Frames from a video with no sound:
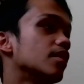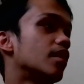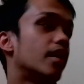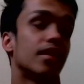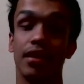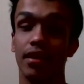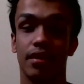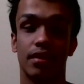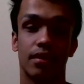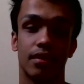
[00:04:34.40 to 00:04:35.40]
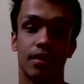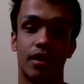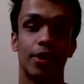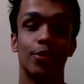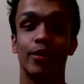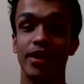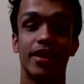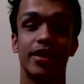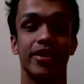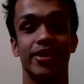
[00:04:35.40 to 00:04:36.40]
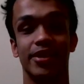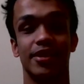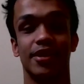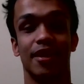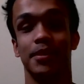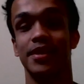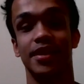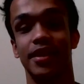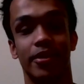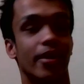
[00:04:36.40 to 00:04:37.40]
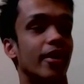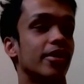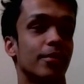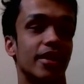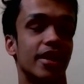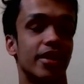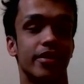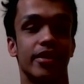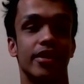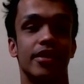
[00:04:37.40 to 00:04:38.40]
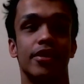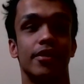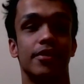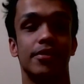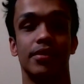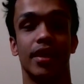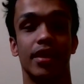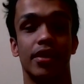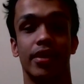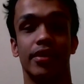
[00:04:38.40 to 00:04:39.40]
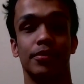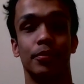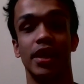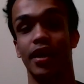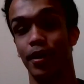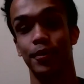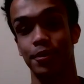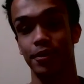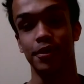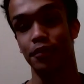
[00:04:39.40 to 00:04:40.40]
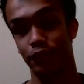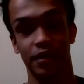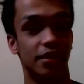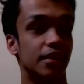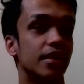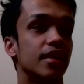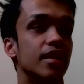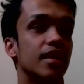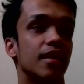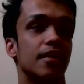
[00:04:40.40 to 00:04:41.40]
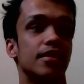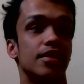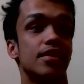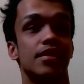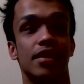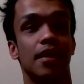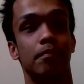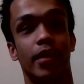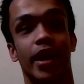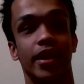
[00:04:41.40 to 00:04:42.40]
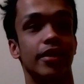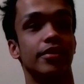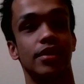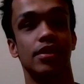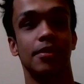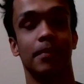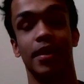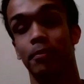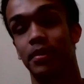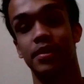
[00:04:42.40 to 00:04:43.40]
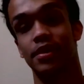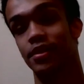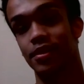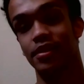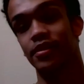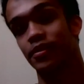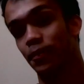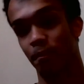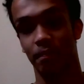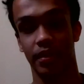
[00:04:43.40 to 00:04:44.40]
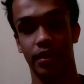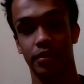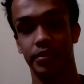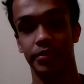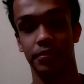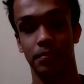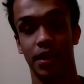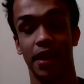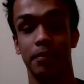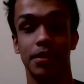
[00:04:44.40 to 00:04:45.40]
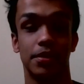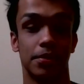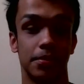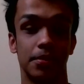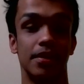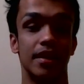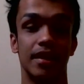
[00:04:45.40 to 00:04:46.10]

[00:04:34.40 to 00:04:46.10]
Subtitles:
that aren't really your cup of tea or aren't really your, in your wheelhouse or in your field, just to get by, just to pay the bills, just to, be able to